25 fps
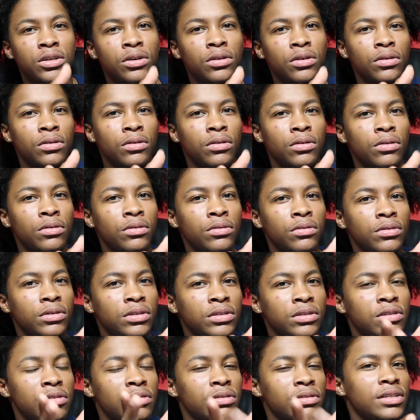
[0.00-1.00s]
girl
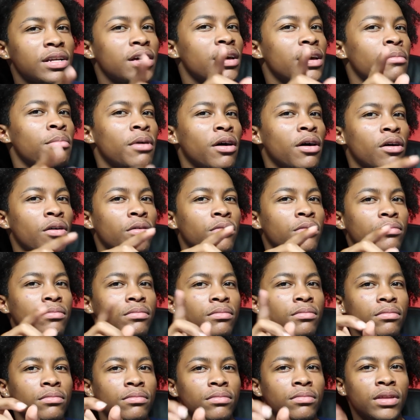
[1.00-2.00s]
is going to say about
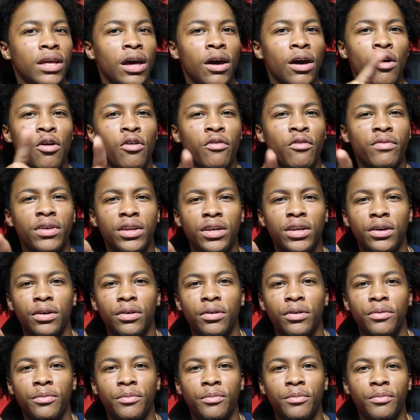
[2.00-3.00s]
that whole
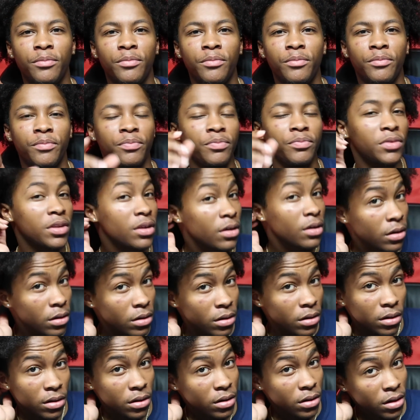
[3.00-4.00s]
video.
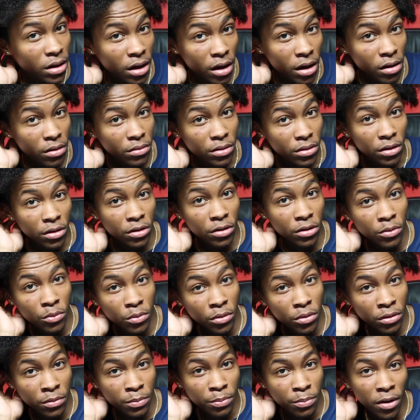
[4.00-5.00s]
I don't know.
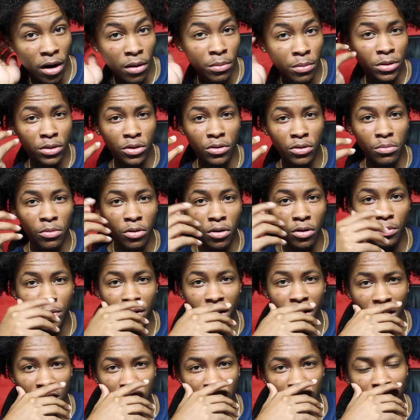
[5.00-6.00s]
We'll probably do more
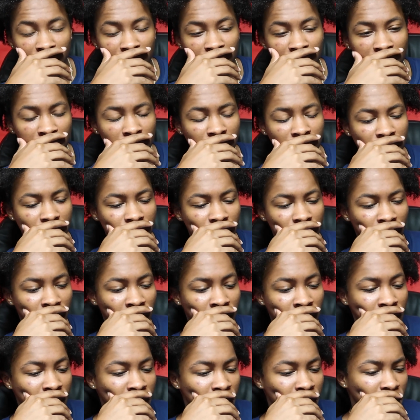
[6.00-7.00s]
reaction videos on
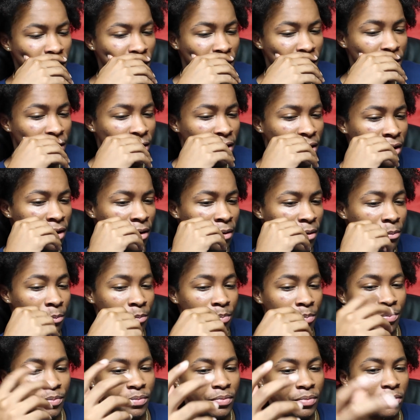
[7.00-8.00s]
him.
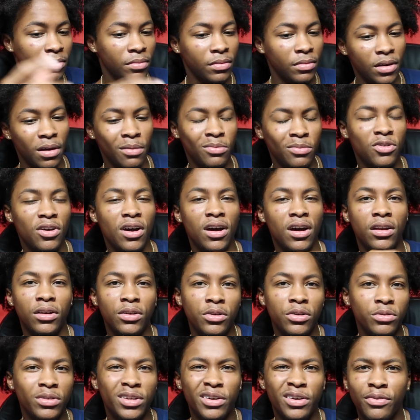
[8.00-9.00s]
I'm trying
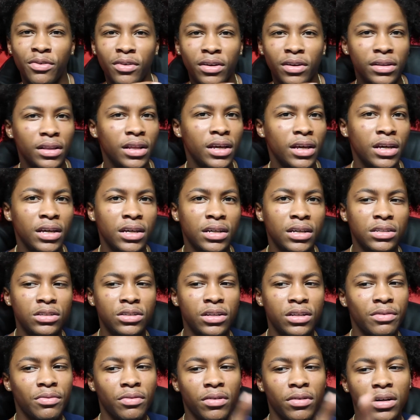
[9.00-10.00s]
to do different things.
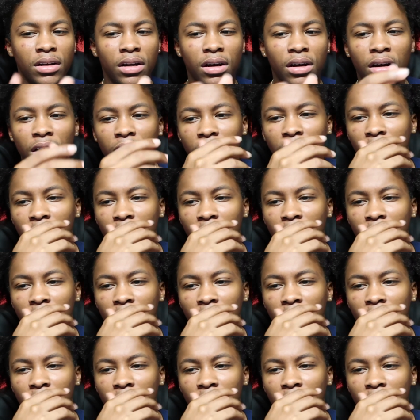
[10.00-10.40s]
Different